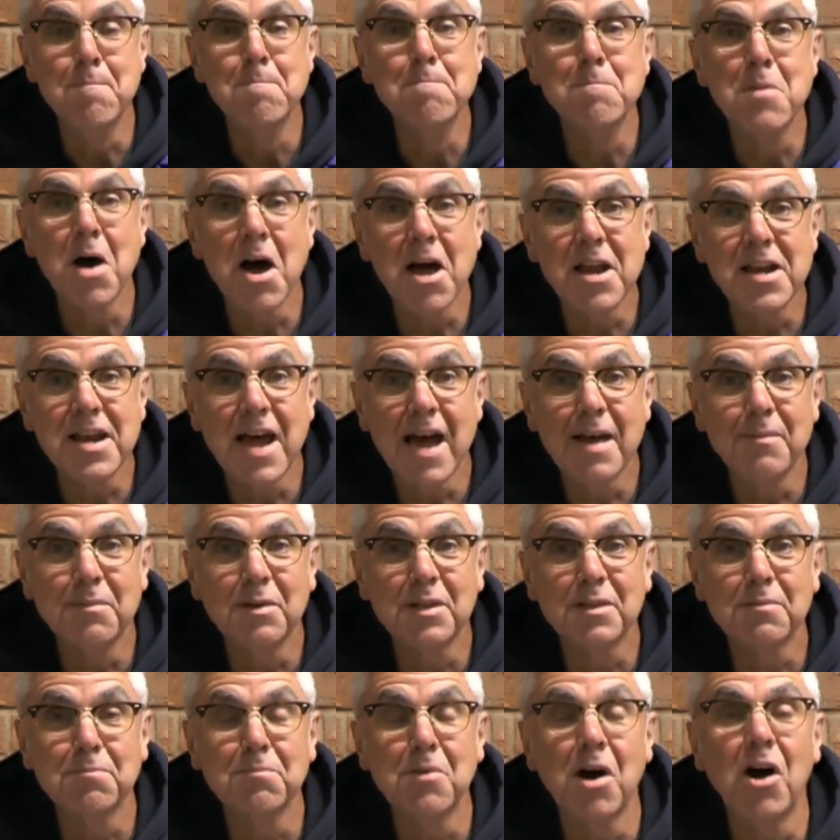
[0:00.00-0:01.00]
My name
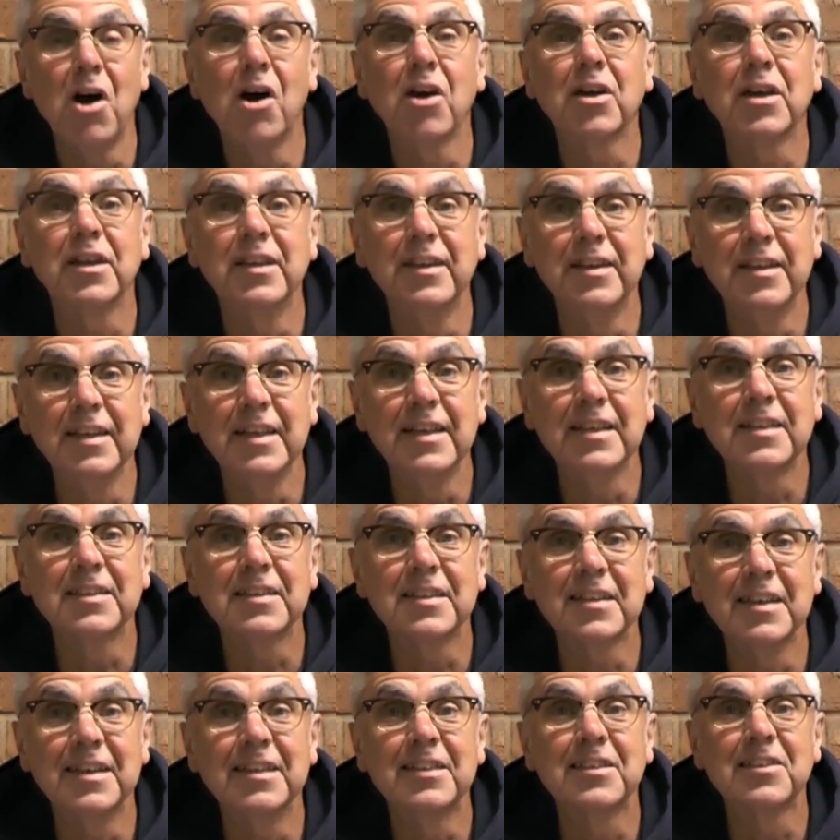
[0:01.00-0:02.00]
is Mark and
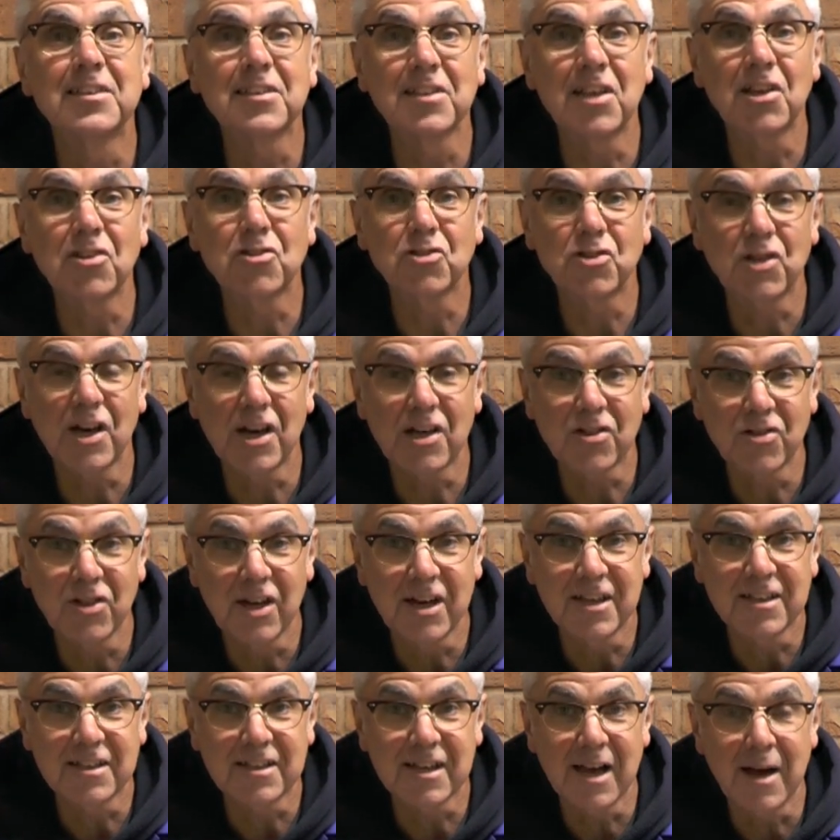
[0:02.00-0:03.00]
this is Scalextric
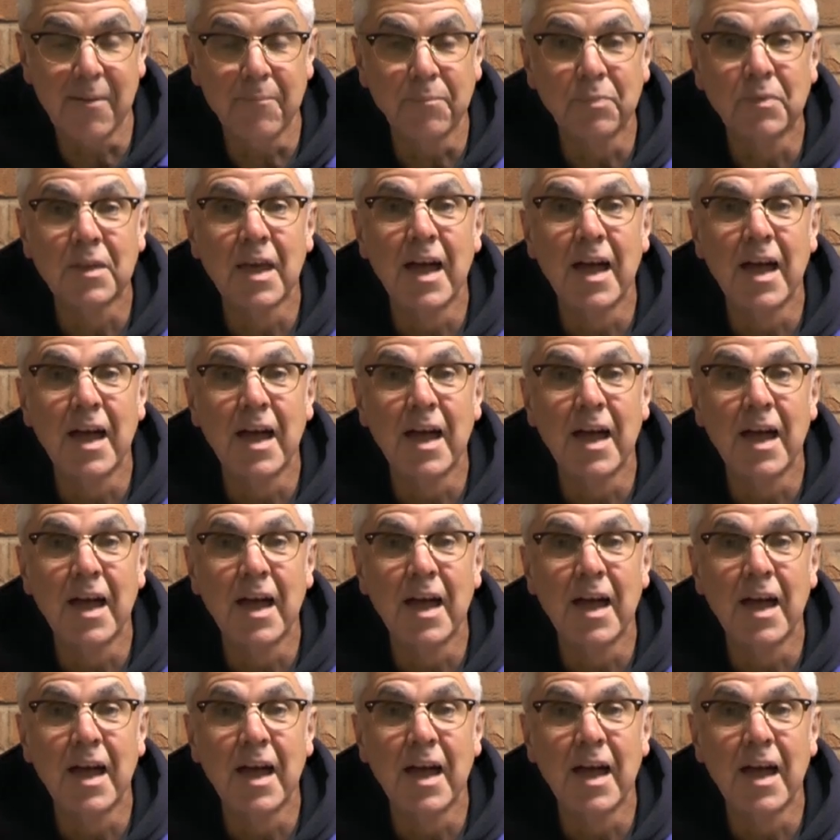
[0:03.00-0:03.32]
Racer.